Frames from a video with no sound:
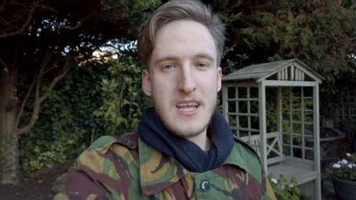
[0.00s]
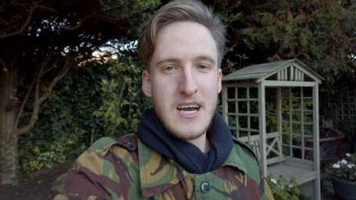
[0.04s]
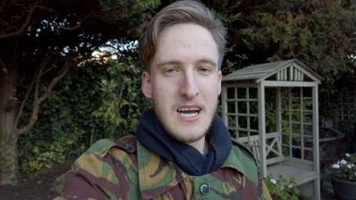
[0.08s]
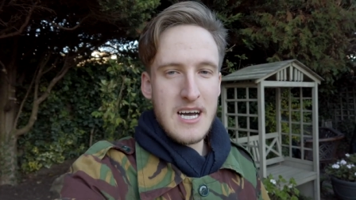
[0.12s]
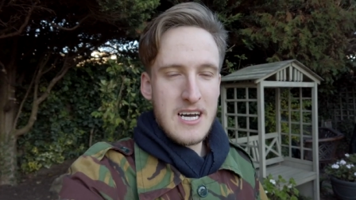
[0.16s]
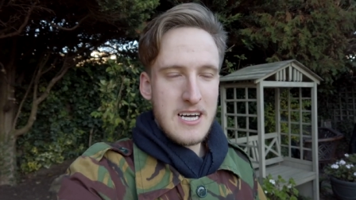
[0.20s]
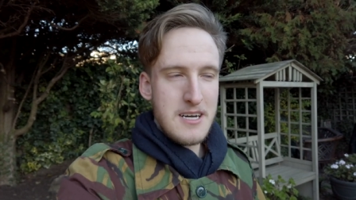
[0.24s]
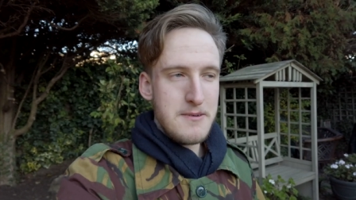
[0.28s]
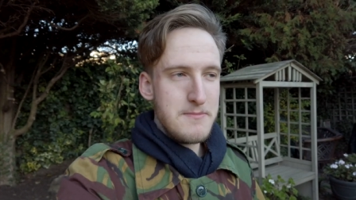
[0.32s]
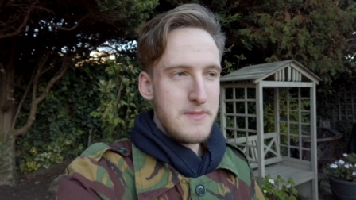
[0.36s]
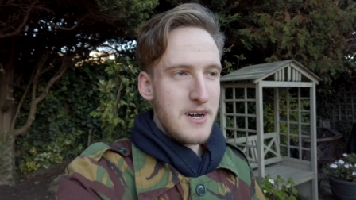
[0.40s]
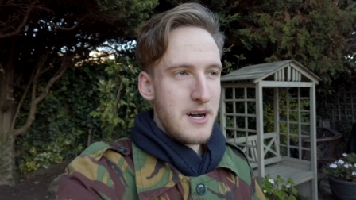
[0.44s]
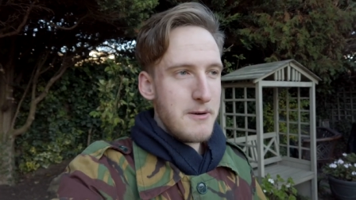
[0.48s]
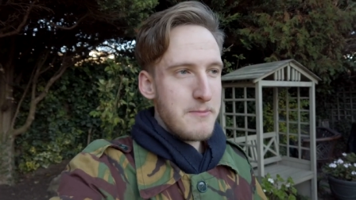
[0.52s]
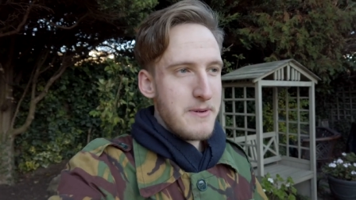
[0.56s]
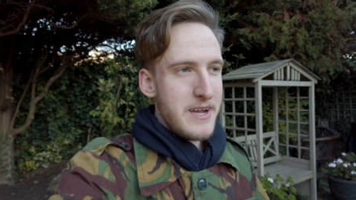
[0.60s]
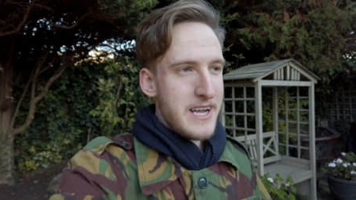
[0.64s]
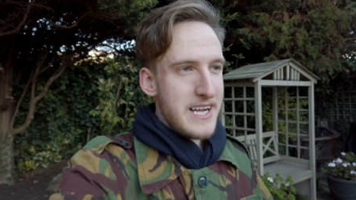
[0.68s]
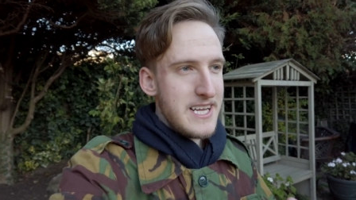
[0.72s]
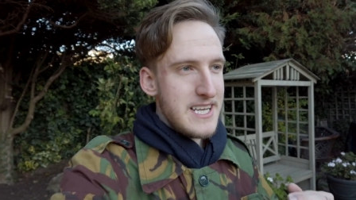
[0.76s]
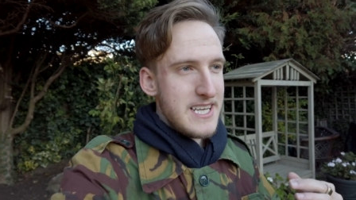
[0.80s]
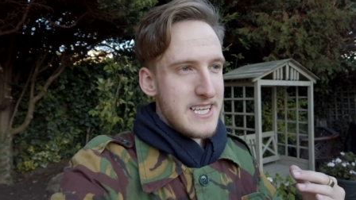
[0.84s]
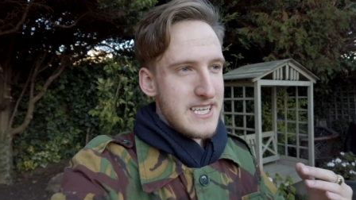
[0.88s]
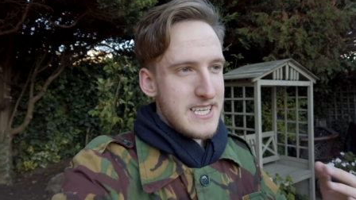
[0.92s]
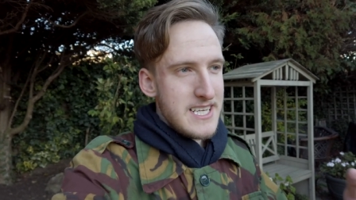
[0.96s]
I
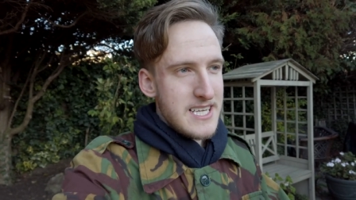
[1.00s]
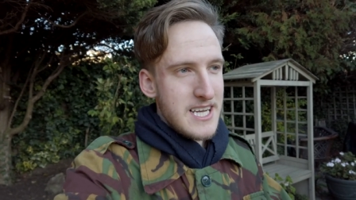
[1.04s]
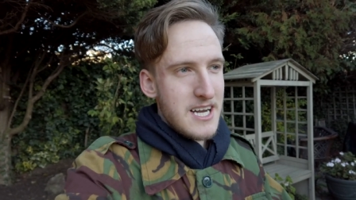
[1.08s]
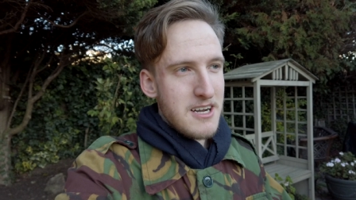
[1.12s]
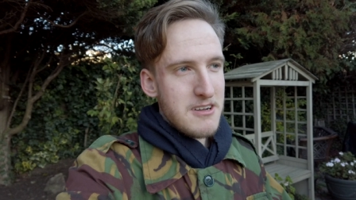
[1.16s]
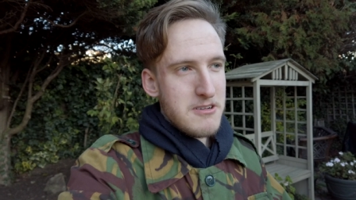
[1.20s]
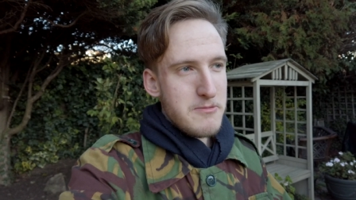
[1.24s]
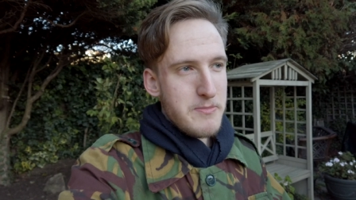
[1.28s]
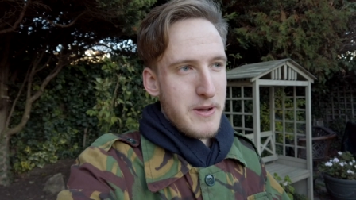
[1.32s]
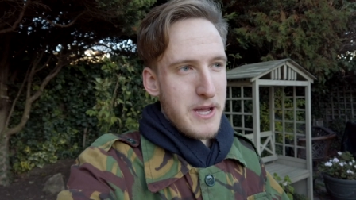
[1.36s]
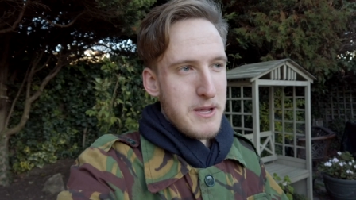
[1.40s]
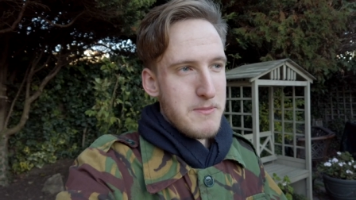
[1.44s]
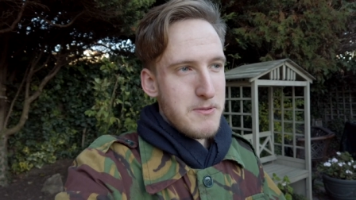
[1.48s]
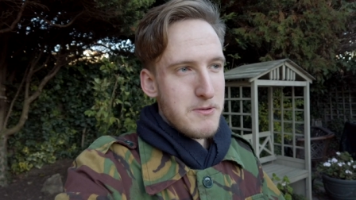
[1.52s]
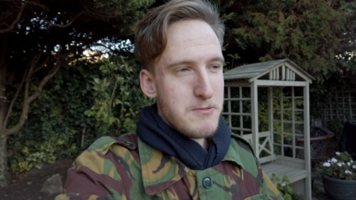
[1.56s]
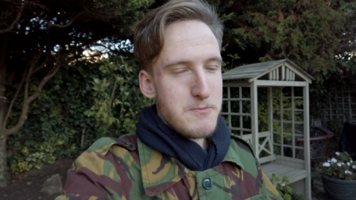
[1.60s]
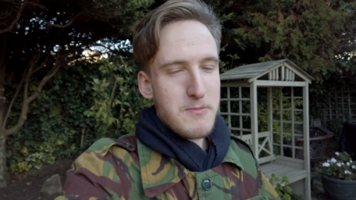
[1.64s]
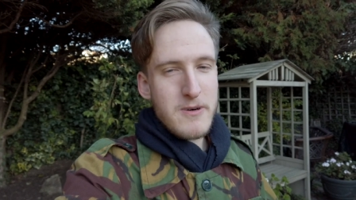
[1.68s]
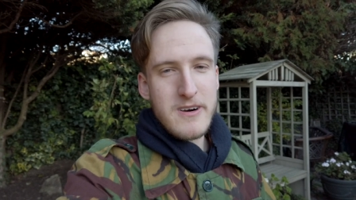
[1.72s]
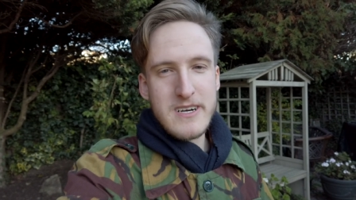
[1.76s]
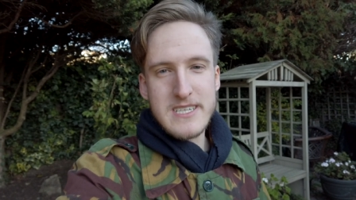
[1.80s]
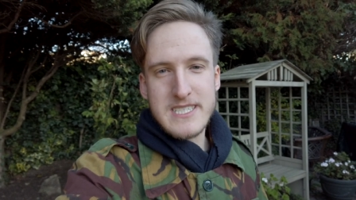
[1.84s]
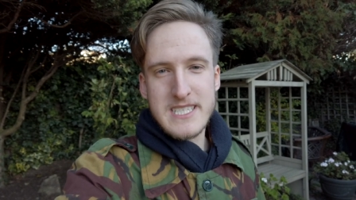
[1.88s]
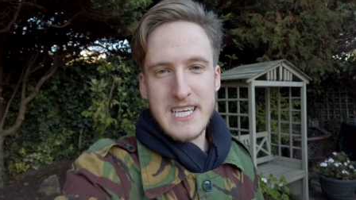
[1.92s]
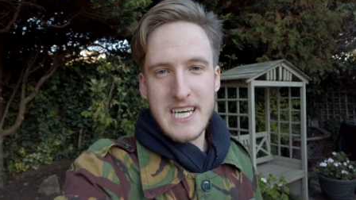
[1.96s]
mean, you know, people
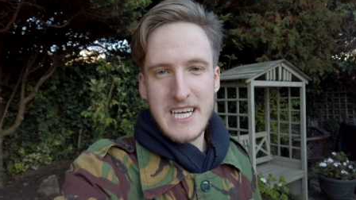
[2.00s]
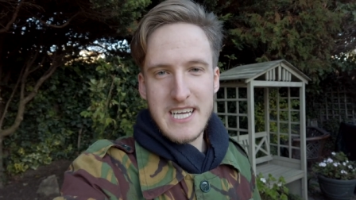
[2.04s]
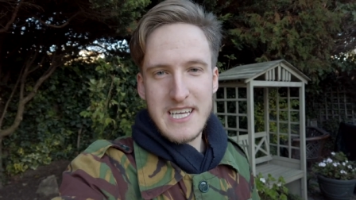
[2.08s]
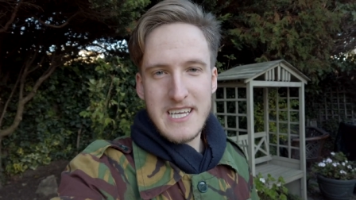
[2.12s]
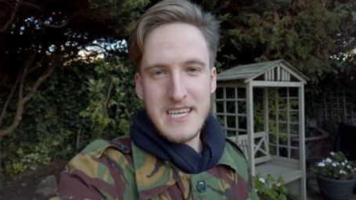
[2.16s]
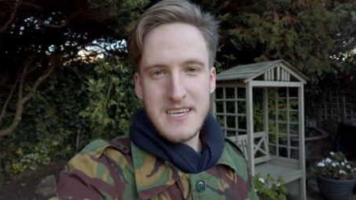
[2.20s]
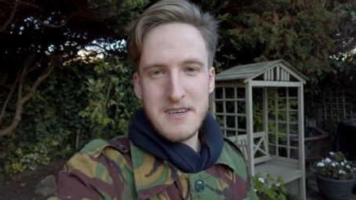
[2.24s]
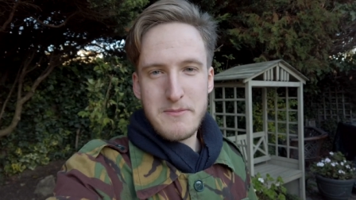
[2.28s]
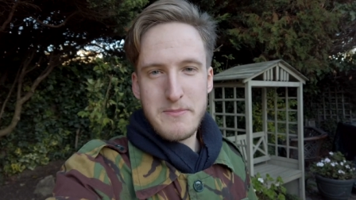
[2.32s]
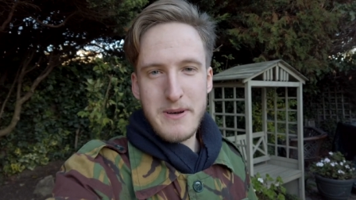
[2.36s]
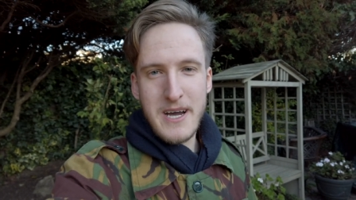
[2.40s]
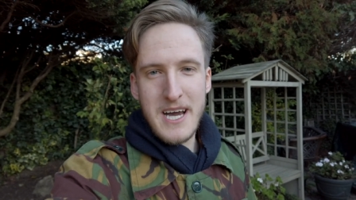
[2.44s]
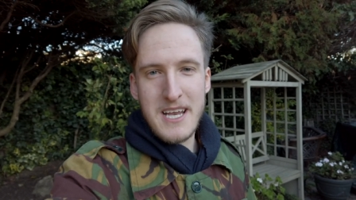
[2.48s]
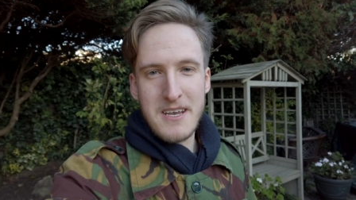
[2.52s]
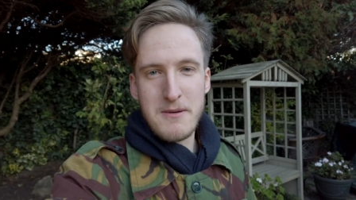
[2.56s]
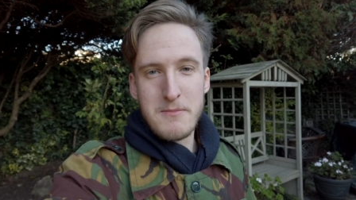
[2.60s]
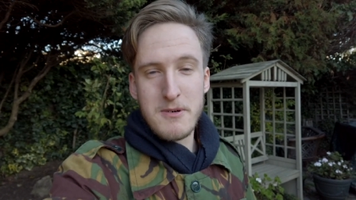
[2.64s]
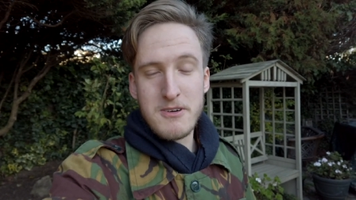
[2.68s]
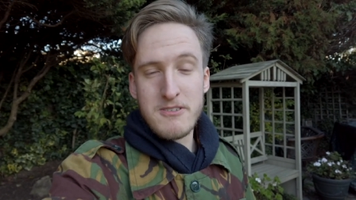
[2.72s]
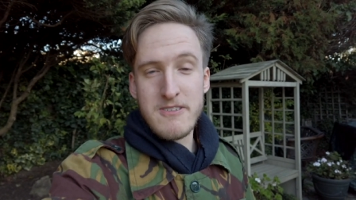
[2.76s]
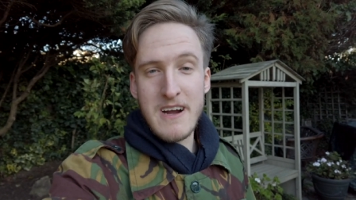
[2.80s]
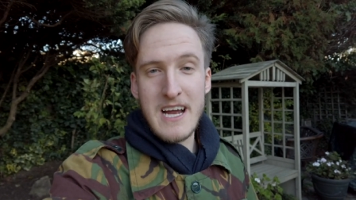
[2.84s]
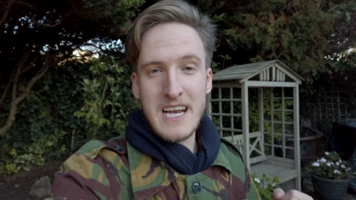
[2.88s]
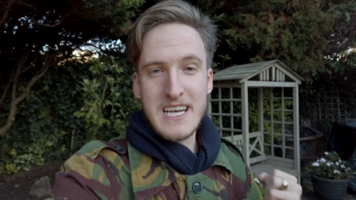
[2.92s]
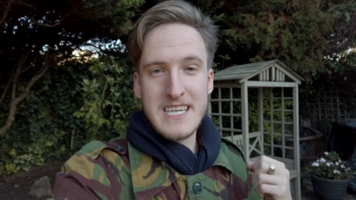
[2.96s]
might say about the
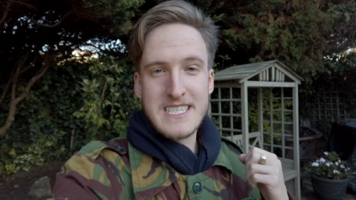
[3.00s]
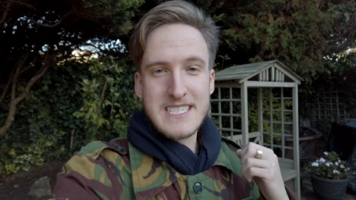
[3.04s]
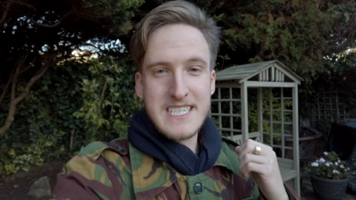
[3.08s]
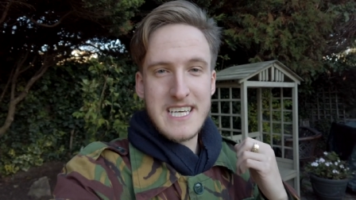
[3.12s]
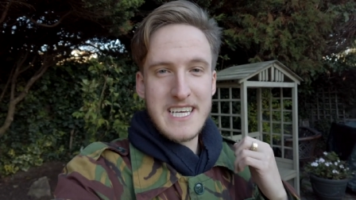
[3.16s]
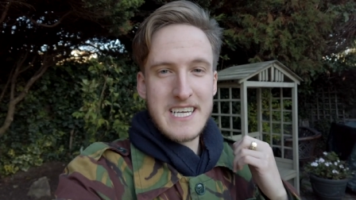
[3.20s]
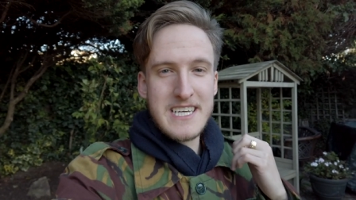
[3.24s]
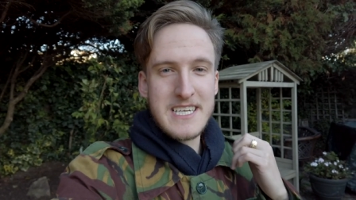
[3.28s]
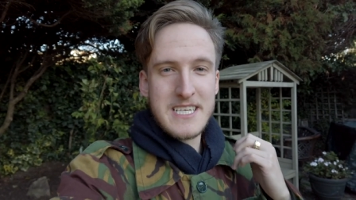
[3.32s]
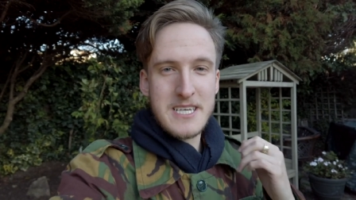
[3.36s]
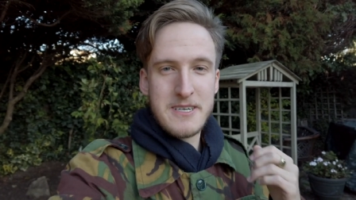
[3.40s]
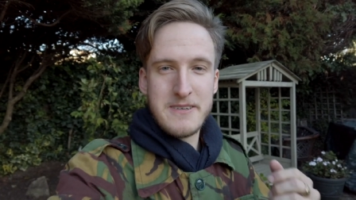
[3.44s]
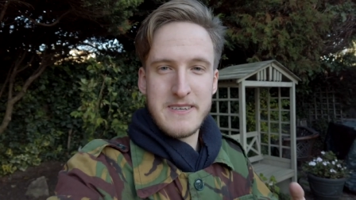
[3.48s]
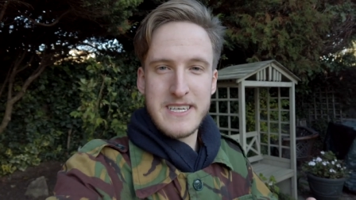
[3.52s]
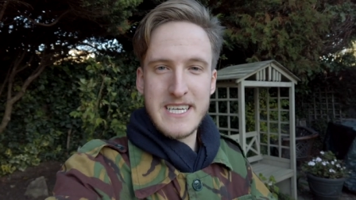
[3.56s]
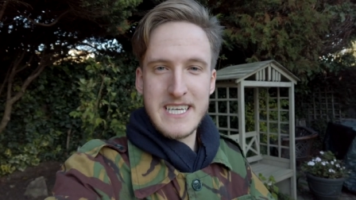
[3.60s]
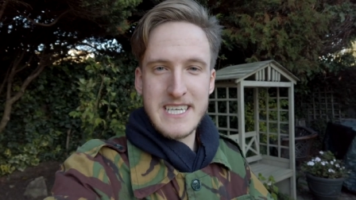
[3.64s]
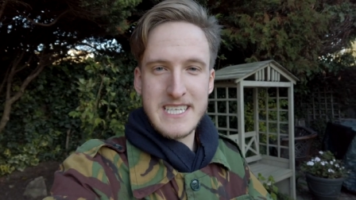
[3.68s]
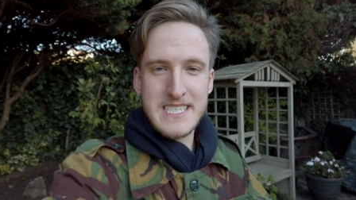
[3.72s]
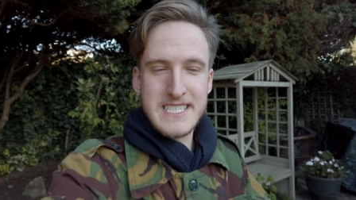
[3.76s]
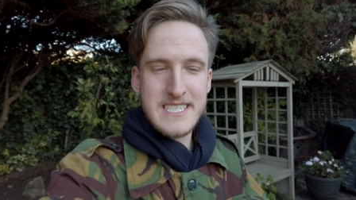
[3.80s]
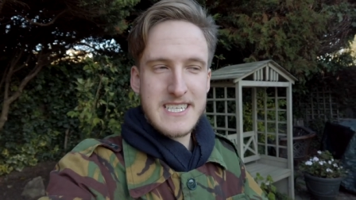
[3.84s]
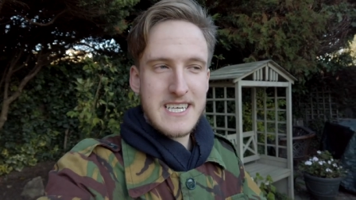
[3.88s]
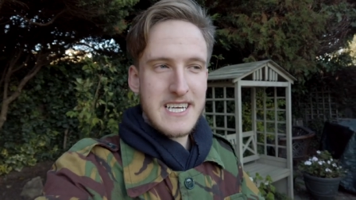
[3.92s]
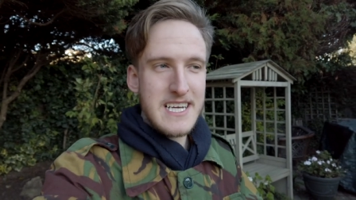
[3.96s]
morality of doing
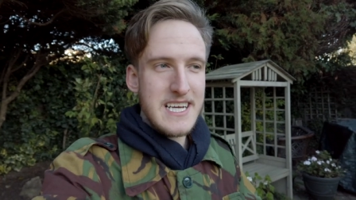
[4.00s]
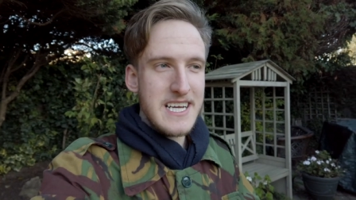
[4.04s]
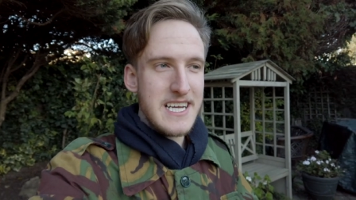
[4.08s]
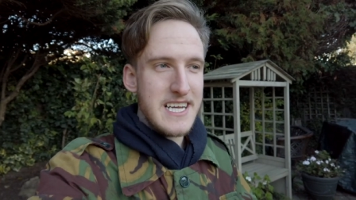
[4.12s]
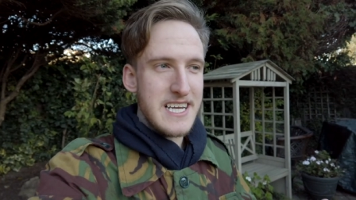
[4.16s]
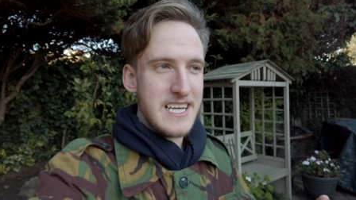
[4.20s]
this,